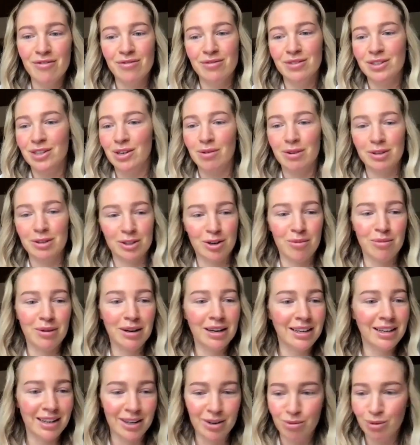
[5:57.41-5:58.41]
So I was
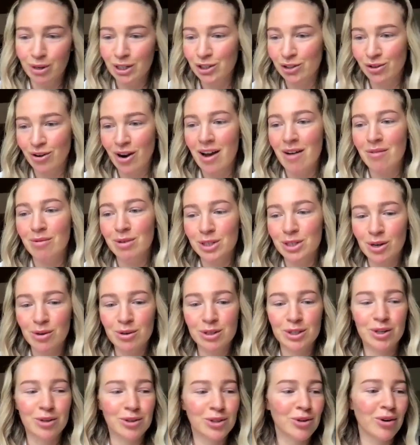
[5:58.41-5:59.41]
completely in witchcraft. I was
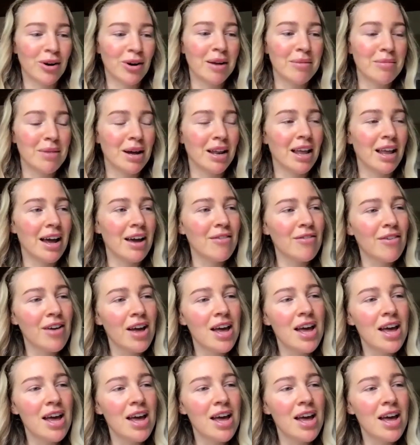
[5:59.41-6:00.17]
always controlling my life.